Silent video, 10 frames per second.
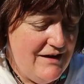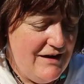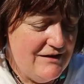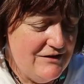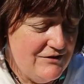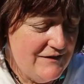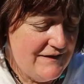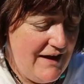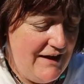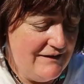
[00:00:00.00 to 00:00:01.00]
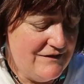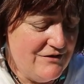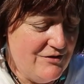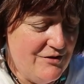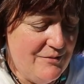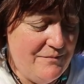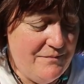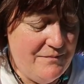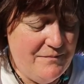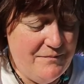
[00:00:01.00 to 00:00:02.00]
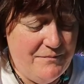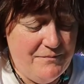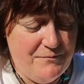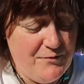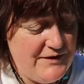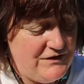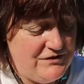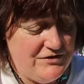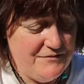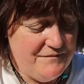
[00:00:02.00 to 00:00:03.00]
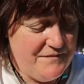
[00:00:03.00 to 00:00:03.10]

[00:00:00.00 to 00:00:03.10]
a newscaster, or a preacher,